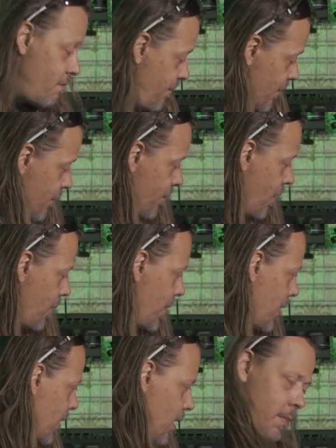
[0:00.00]
Feel free
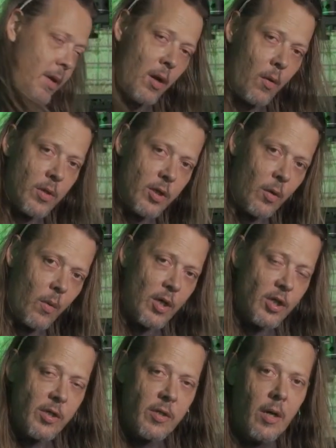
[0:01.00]
to let me know what your
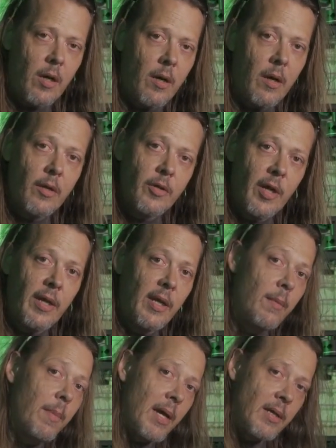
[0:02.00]
questions are, and I'll try to
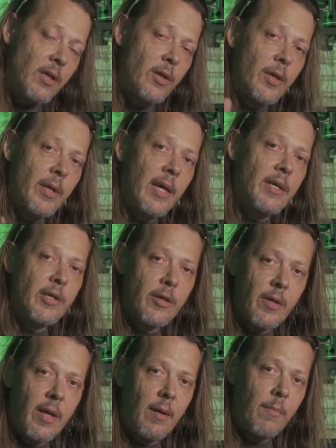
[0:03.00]
get back to you and answer
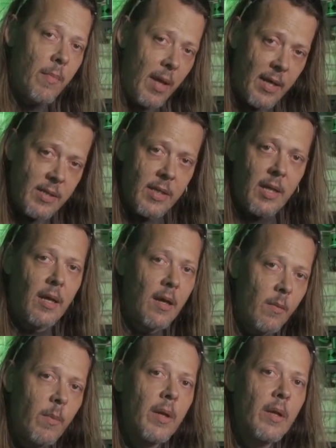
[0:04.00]
them as they
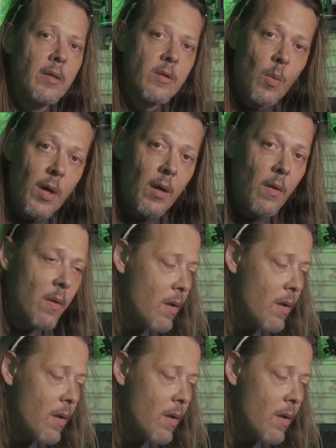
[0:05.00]
come in as well.